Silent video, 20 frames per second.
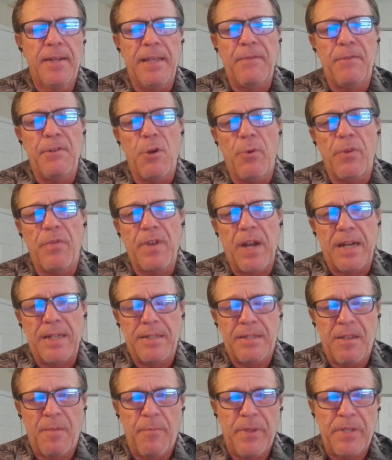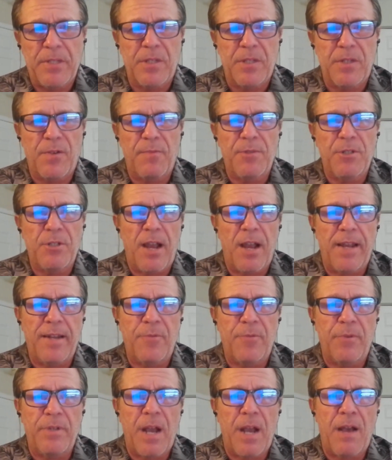Even though we've gotten some business from
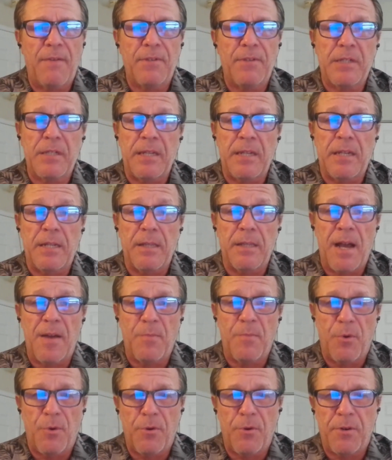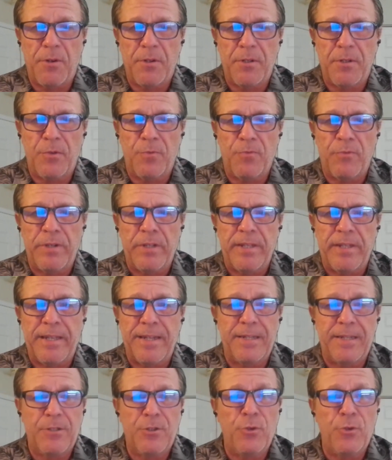China, we obviously need a lot more to really
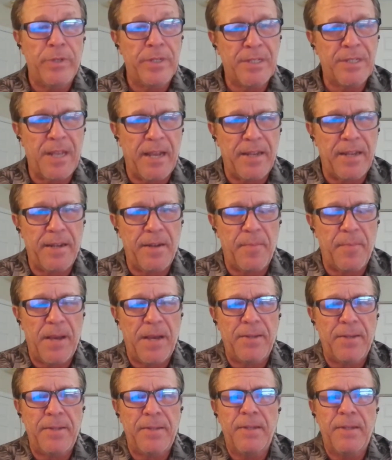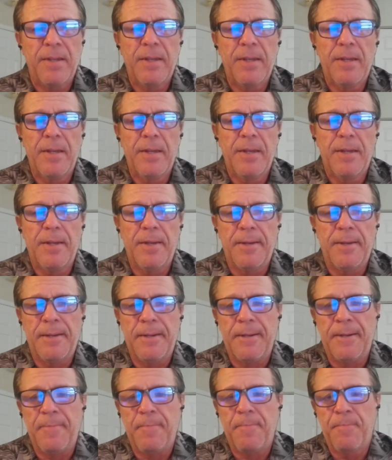get too excited about it.
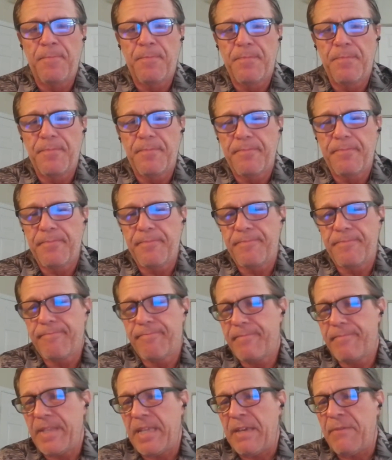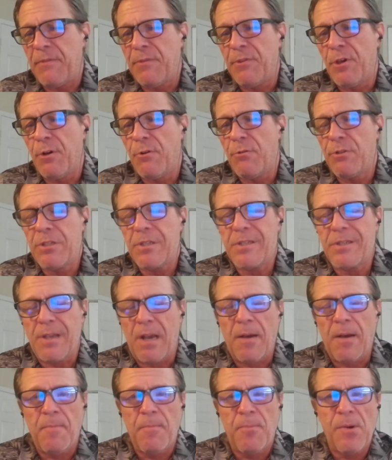Um, even though
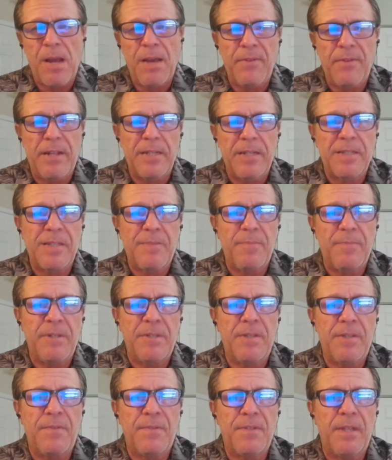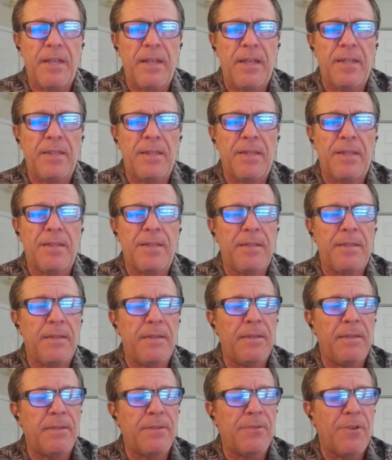some private estimates of saying that
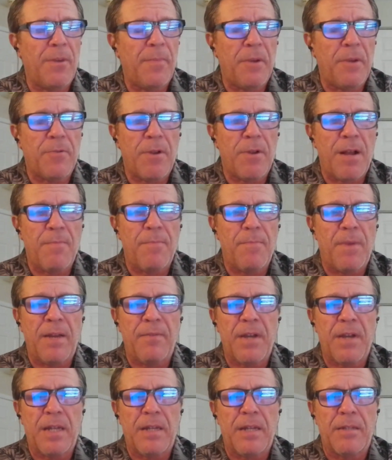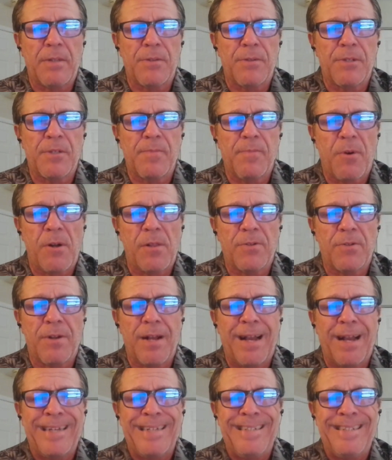the soybean crop might have gotten a little
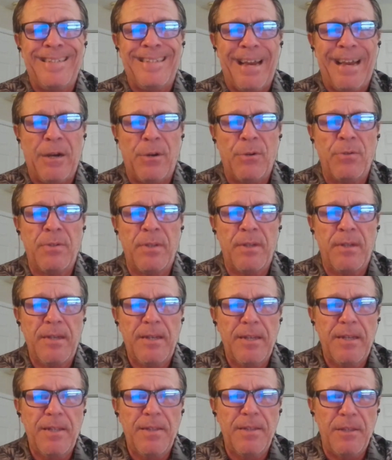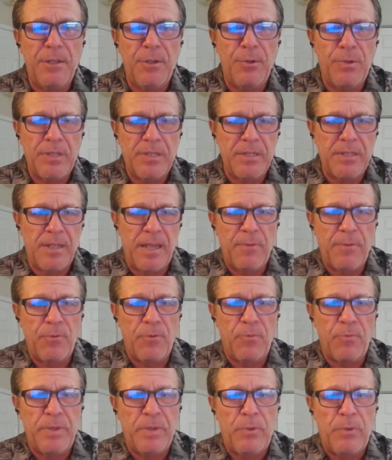smaller, I doubt the USDA
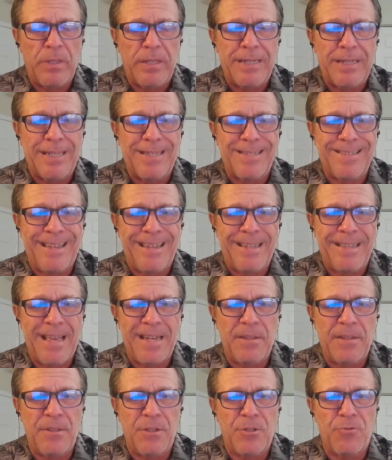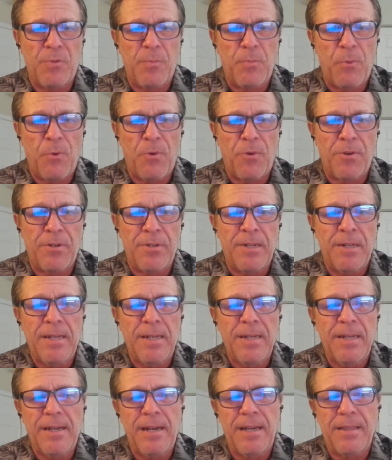will be willing to say that in this report.
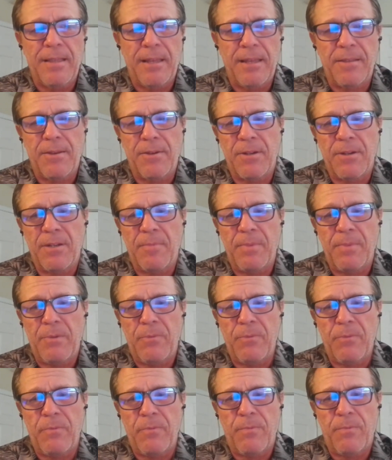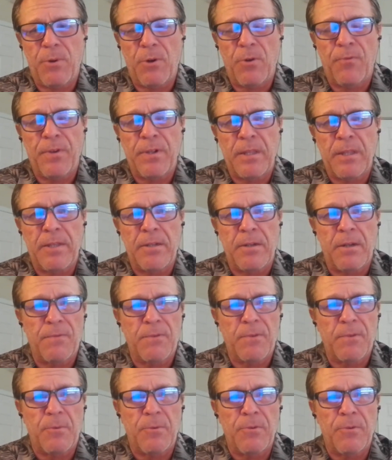I think they're going to be perfectly
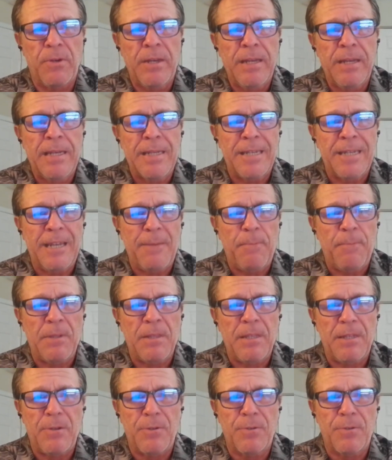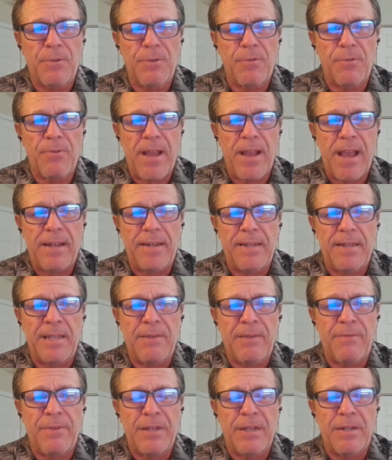comfortable keeping the yields where they're at and
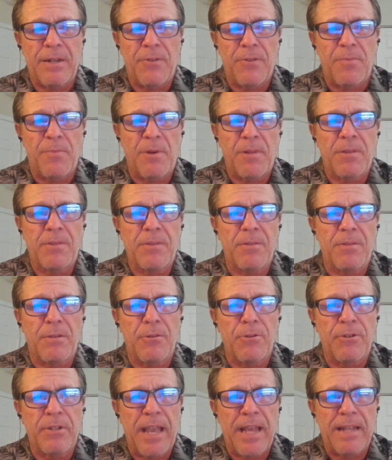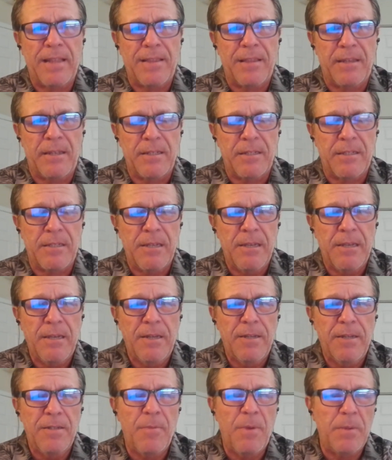giving another month to look at things
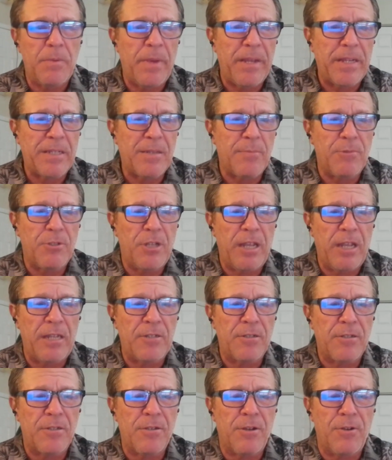to maybe make some changes.